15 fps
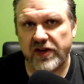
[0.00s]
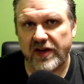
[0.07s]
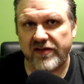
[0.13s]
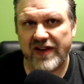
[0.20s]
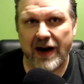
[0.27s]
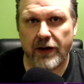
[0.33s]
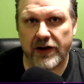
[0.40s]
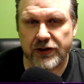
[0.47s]
His
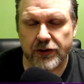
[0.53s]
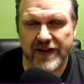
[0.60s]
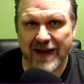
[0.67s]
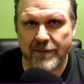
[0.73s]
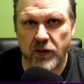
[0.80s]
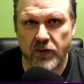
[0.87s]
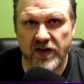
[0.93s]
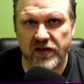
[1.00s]
character in that
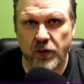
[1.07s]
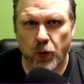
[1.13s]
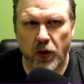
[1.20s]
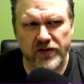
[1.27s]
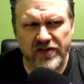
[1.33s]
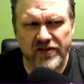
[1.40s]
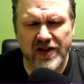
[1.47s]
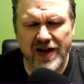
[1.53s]
movie is the
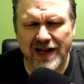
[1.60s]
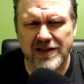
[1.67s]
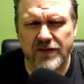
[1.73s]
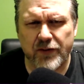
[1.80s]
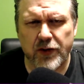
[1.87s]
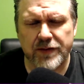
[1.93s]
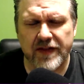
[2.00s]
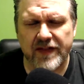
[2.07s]
worst. Is it Colin
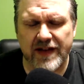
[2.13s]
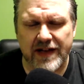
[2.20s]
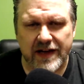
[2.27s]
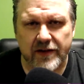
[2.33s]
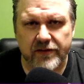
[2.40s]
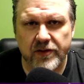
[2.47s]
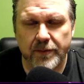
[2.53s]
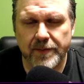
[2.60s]
Firth? I think it
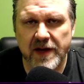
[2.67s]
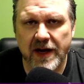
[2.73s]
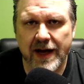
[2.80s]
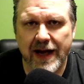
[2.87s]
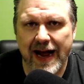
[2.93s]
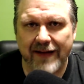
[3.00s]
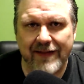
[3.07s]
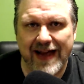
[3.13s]
is.
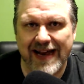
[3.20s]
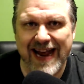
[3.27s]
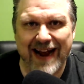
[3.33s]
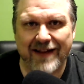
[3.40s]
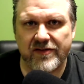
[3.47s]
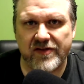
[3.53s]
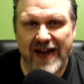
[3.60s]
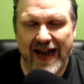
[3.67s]
And they
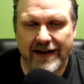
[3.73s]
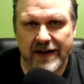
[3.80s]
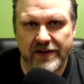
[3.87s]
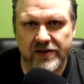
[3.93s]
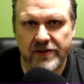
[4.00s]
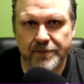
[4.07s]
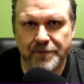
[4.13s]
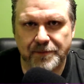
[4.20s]
can't stand
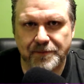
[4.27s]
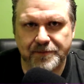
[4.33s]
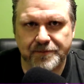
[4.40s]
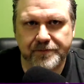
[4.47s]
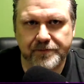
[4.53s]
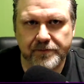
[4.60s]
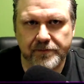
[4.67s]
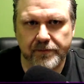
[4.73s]
it.
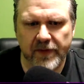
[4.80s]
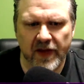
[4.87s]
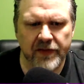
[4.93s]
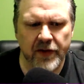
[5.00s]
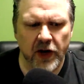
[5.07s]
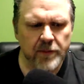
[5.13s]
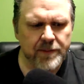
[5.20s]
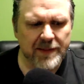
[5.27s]

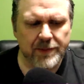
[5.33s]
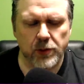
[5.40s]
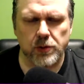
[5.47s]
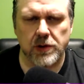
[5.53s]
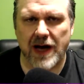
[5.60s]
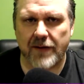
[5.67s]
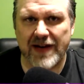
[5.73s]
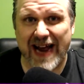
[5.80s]
There are people who
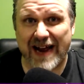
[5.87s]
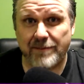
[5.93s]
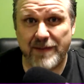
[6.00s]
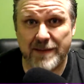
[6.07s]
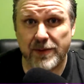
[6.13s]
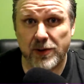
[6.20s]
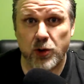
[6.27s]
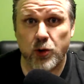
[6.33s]
love it and
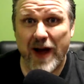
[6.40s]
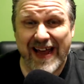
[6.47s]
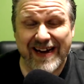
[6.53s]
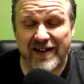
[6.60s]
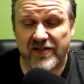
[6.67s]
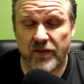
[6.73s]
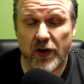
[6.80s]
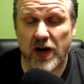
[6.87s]
people who hate it.
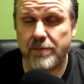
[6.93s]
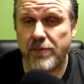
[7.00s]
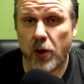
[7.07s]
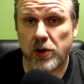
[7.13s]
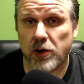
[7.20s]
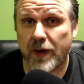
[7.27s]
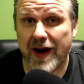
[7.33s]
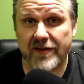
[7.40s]
It's a very
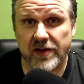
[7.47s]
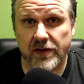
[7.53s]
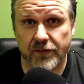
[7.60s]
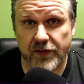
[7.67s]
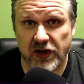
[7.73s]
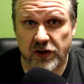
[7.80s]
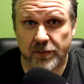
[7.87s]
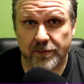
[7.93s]
polarizing
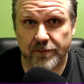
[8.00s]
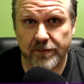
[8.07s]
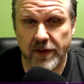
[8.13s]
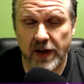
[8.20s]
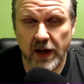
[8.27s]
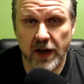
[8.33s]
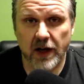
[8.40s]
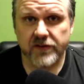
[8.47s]
film.
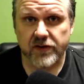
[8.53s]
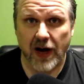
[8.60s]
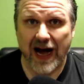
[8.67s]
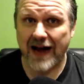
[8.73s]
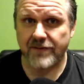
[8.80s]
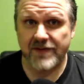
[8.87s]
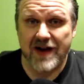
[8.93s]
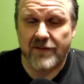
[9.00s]
So
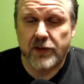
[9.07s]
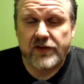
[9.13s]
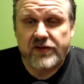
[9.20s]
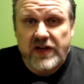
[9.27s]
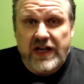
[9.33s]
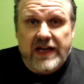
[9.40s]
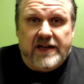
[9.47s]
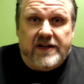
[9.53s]
I've never
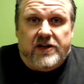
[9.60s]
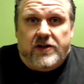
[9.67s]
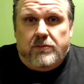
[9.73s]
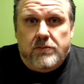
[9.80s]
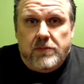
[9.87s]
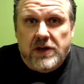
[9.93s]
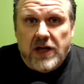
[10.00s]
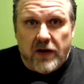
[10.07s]
seen
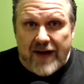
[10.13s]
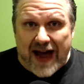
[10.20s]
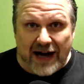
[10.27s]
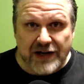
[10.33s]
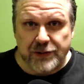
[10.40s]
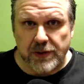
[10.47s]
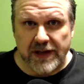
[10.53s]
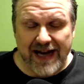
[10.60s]
Love
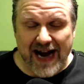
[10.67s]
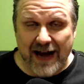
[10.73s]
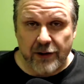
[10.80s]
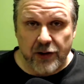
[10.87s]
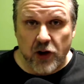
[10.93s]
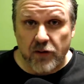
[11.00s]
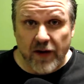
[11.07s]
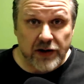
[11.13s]
Actually. I don't
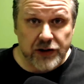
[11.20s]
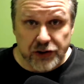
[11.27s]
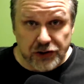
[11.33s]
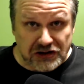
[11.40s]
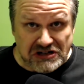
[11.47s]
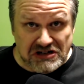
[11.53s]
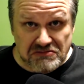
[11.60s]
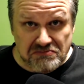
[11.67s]
know if I
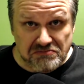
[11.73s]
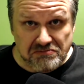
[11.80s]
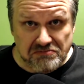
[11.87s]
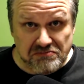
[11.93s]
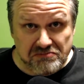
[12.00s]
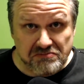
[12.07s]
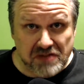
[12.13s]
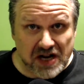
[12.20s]
should,
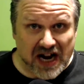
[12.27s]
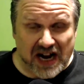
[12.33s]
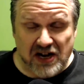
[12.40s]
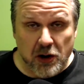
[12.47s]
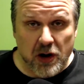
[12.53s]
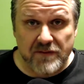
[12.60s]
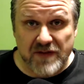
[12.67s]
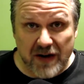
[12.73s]
but I
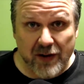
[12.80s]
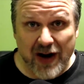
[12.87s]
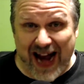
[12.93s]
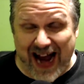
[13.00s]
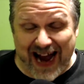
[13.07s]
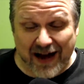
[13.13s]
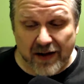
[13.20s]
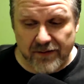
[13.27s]
know I've never
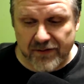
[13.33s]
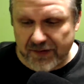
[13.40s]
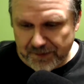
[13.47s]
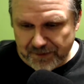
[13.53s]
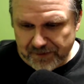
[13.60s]
have.